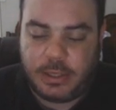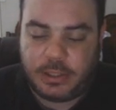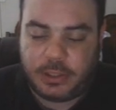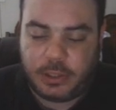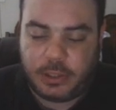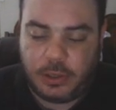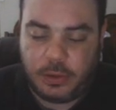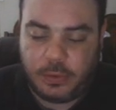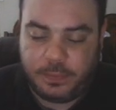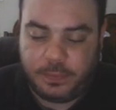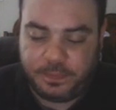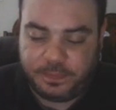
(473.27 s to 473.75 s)

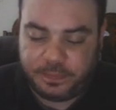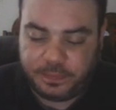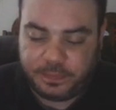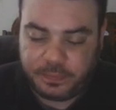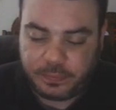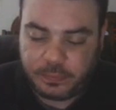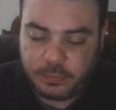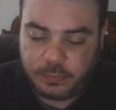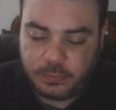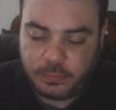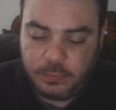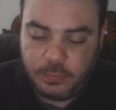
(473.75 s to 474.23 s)
So
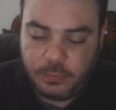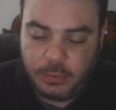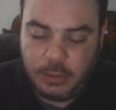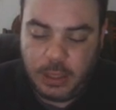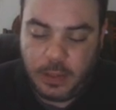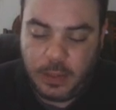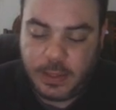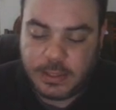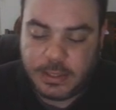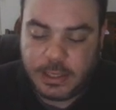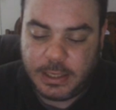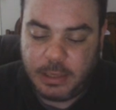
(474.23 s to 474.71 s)

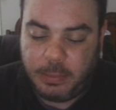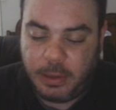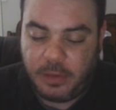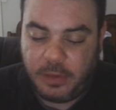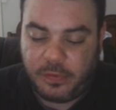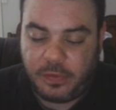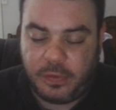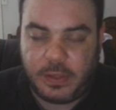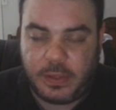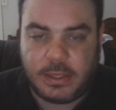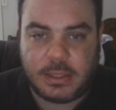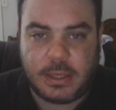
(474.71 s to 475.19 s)
that's going to be
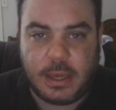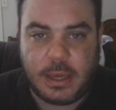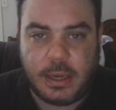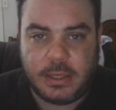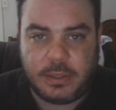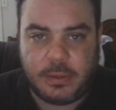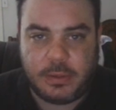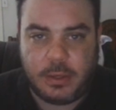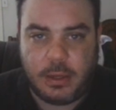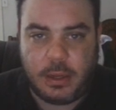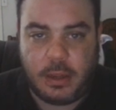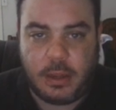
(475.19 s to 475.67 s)
it for
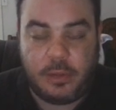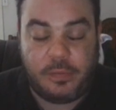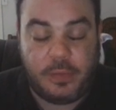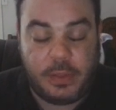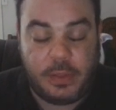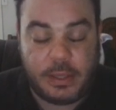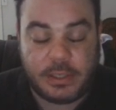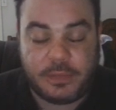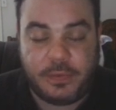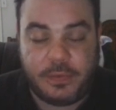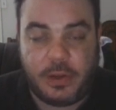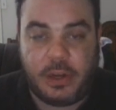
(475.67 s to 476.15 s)

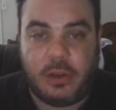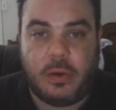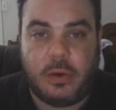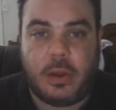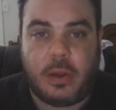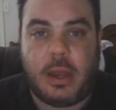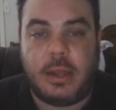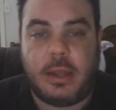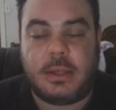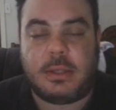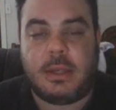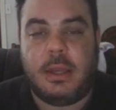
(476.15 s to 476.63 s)
this video,
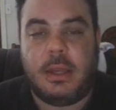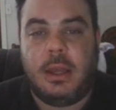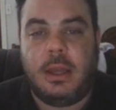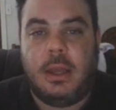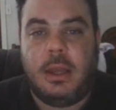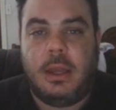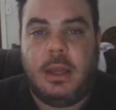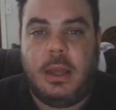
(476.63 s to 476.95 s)
guys.